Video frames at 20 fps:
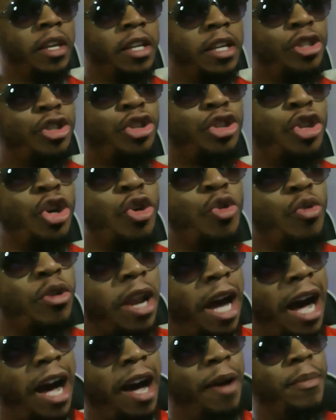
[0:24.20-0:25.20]

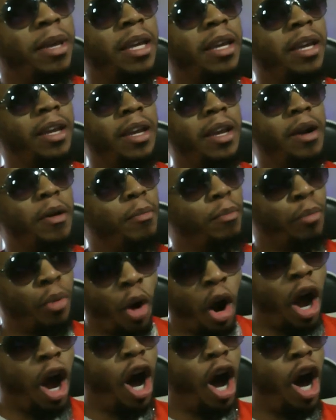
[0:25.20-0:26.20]
Tsunami
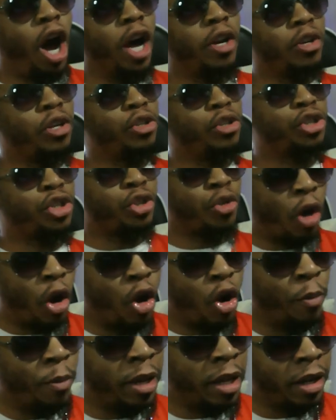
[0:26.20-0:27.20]
Braun
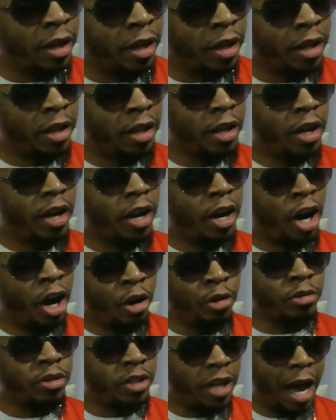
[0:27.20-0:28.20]
Strowman
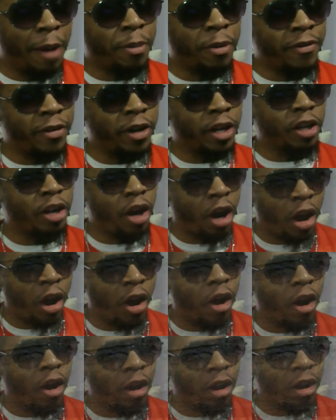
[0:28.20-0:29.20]
on top of a car.